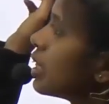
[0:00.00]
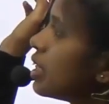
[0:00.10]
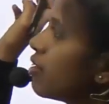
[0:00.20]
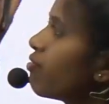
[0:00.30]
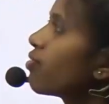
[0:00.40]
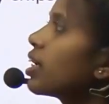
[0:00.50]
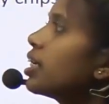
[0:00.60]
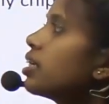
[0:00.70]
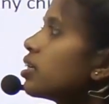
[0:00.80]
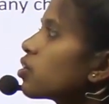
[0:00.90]

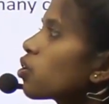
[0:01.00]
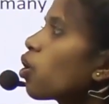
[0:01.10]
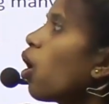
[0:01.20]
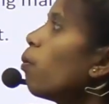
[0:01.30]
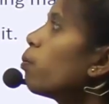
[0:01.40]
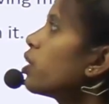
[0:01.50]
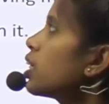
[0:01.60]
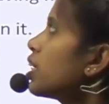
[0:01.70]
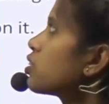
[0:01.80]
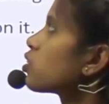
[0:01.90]
different
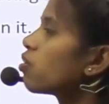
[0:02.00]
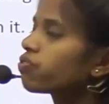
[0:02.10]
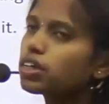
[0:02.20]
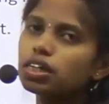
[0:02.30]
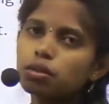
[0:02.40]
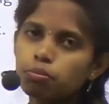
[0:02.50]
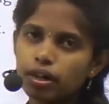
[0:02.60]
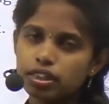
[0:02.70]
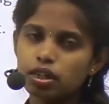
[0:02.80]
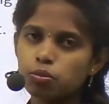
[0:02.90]
components of the
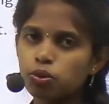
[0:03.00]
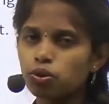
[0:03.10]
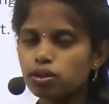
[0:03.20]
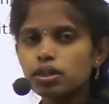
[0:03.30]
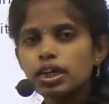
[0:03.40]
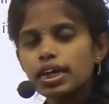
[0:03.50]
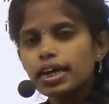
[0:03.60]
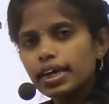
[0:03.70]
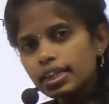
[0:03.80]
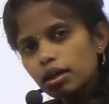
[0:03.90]
motherboard.
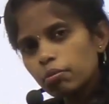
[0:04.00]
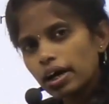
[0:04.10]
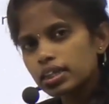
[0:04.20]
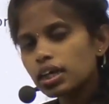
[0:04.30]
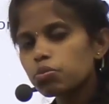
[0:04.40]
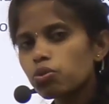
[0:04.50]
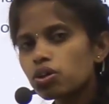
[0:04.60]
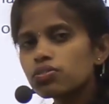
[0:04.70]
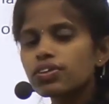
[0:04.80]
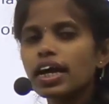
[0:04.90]
In the
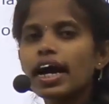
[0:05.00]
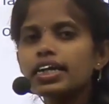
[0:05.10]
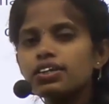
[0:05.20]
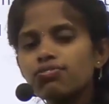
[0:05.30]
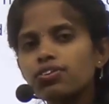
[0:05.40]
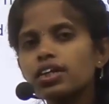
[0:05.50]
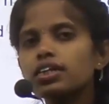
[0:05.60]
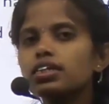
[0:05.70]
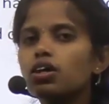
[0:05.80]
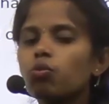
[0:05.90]
motherboard, we had
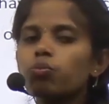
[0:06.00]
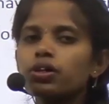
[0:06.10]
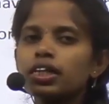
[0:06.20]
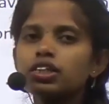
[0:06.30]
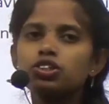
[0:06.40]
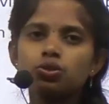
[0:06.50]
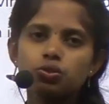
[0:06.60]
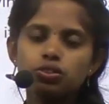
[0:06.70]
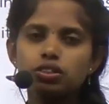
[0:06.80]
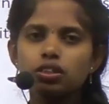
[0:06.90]
different components
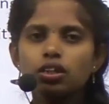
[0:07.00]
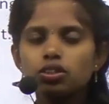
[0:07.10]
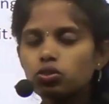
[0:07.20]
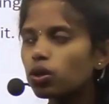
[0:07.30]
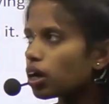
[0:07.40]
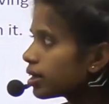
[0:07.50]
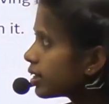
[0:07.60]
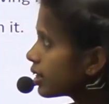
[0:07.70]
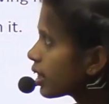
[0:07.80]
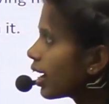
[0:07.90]
used. So
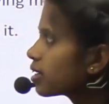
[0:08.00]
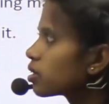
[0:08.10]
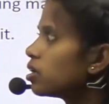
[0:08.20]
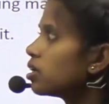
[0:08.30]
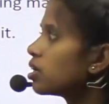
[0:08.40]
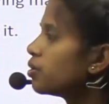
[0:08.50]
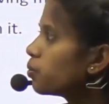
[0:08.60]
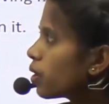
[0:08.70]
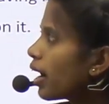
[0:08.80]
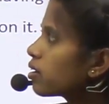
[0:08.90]
in that, you
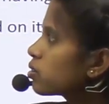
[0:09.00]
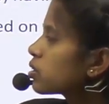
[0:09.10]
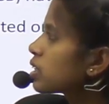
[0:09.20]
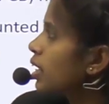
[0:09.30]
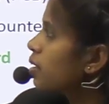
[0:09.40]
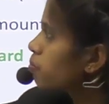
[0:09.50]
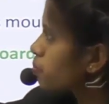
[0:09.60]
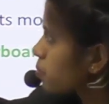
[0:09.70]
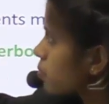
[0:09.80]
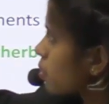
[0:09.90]
have to say
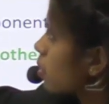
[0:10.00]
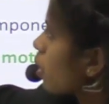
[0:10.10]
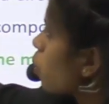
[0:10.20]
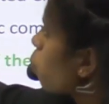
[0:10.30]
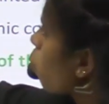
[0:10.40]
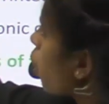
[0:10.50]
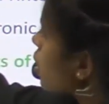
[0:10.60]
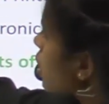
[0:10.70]
what